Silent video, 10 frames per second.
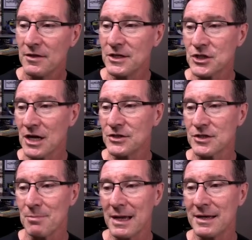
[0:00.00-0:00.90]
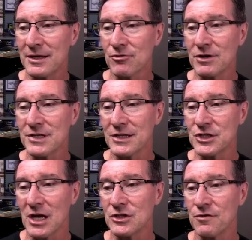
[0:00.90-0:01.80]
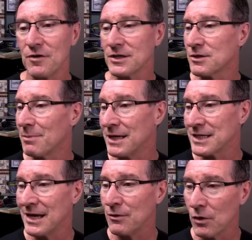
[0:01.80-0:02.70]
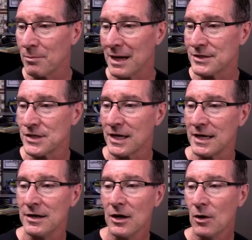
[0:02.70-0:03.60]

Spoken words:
These changes make it increasingly challenging for us to maintain automatic syncing.